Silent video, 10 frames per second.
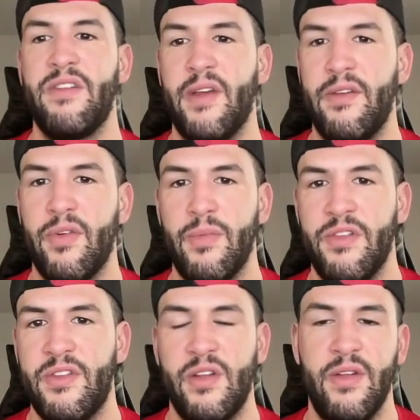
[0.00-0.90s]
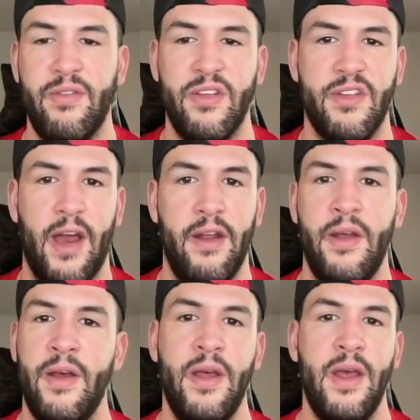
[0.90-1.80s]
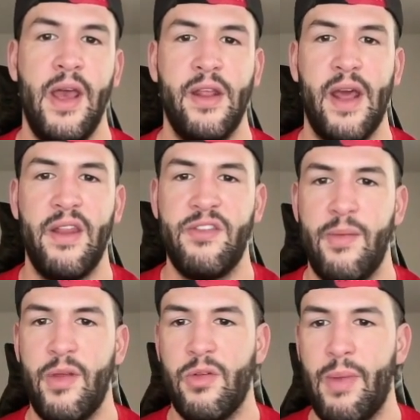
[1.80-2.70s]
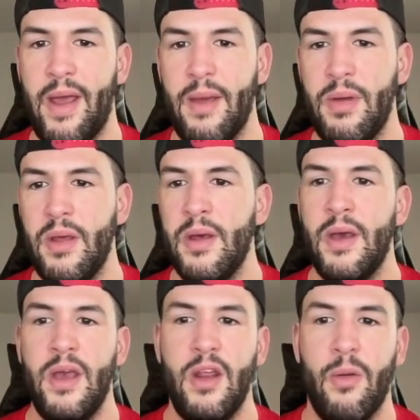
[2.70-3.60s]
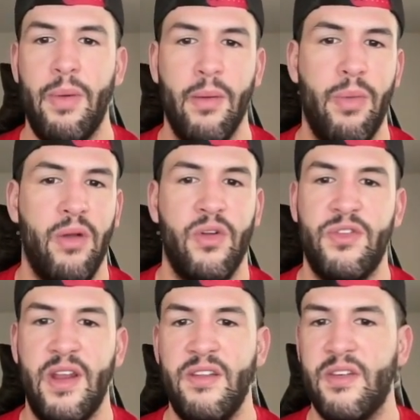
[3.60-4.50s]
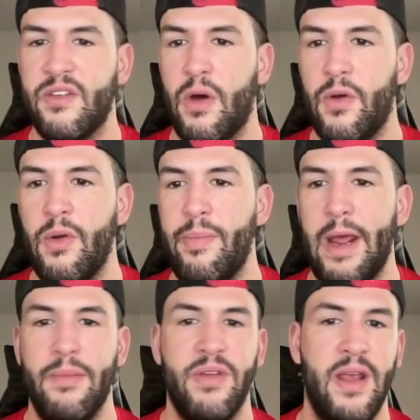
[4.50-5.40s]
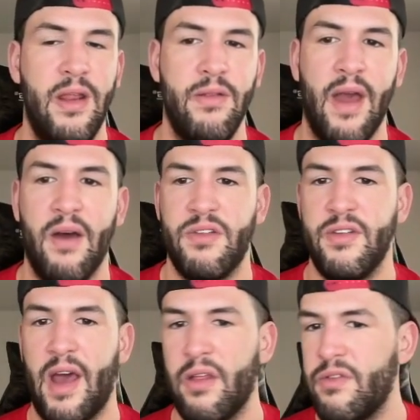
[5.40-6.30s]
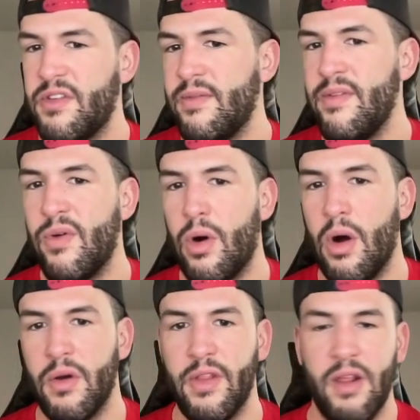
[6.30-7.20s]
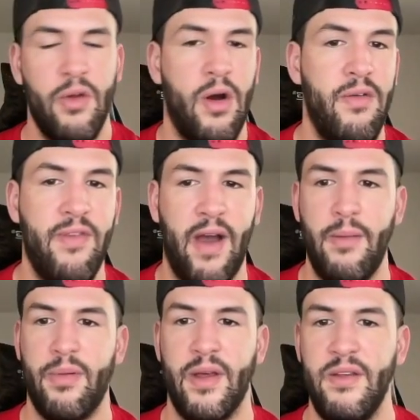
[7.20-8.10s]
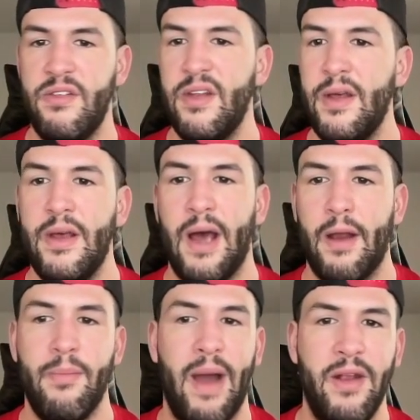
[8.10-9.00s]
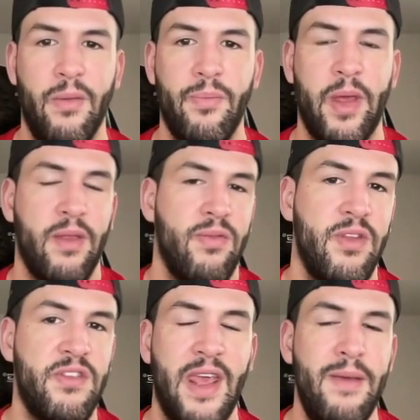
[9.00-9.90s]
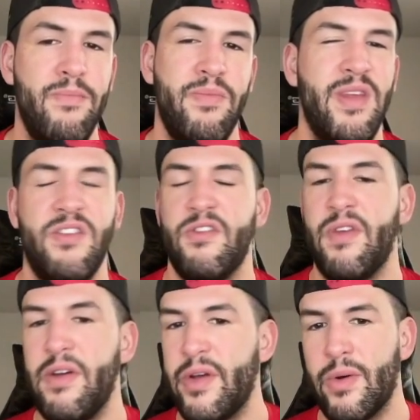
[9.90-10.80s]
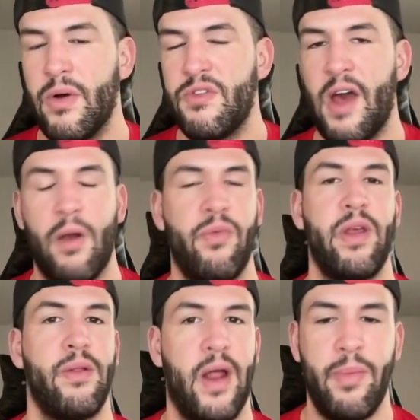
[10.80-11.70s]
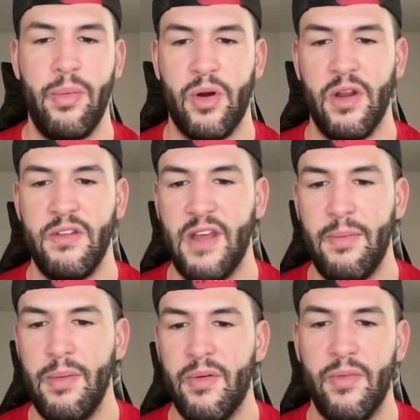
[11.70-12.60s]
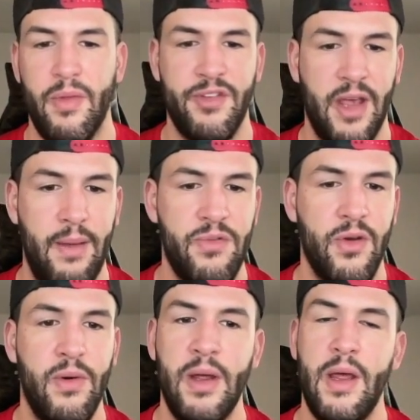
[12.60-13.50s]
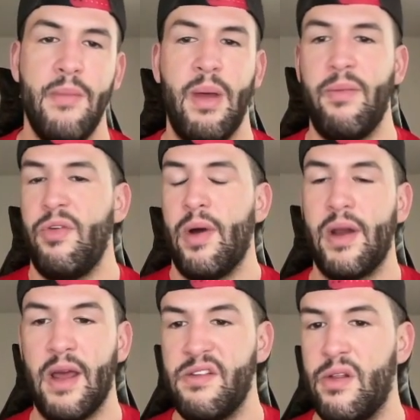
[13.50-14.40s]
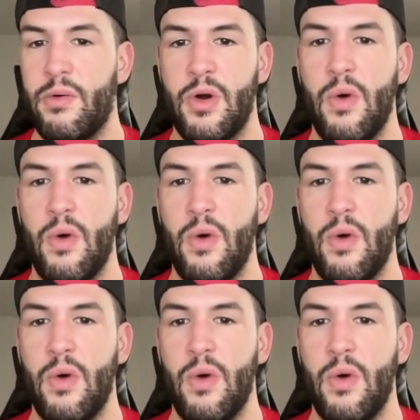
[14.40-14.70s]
to like from this Cleveland side. And kind of the same thing with Miami. Butler's 8,600, Bam's 8,000, Tyler's 7,400. Like, they're all fine plays. I don't mind them. Like, this game is just very gross. I don't think a lot of people are going to take people from this game. So maybe if you want guys at lower